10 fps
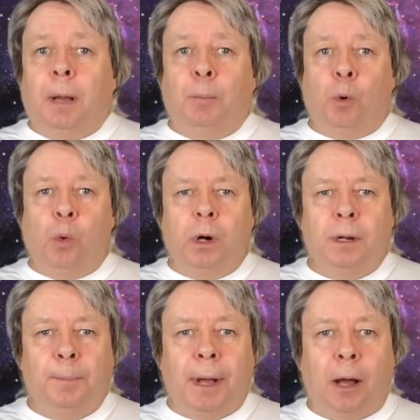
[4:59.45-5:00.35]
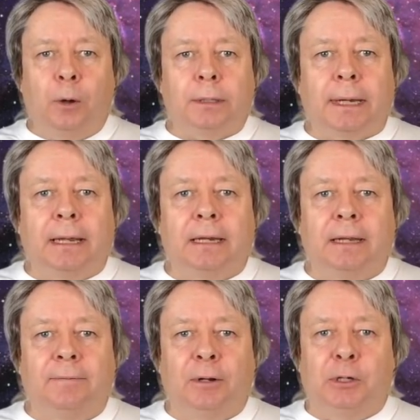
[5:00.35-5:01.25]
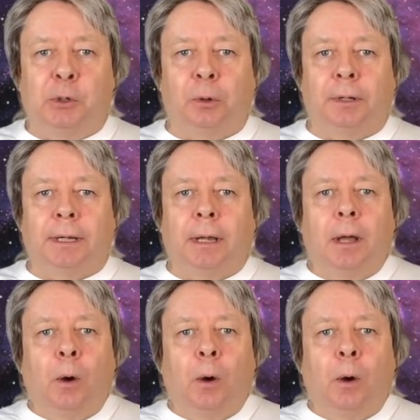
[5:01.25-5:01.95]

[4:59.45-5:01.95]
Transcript: But what about individually?